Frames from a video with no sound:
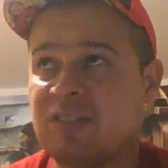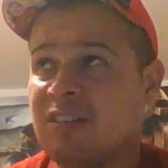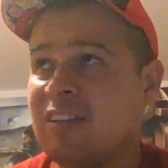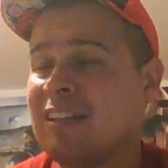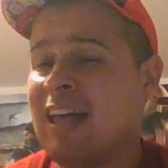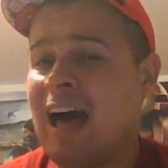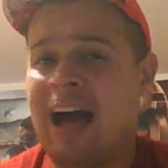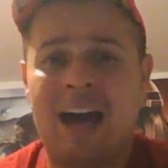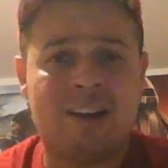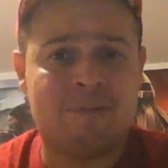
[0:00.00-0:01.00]
there's a
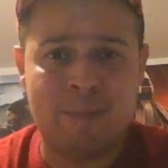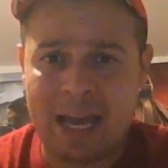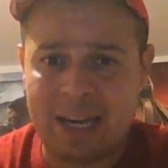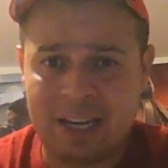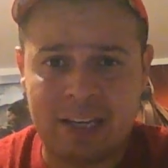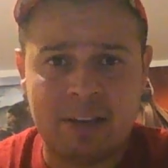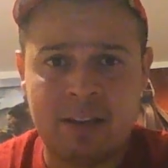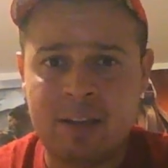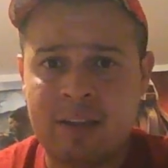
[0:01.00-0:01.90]
lot of padding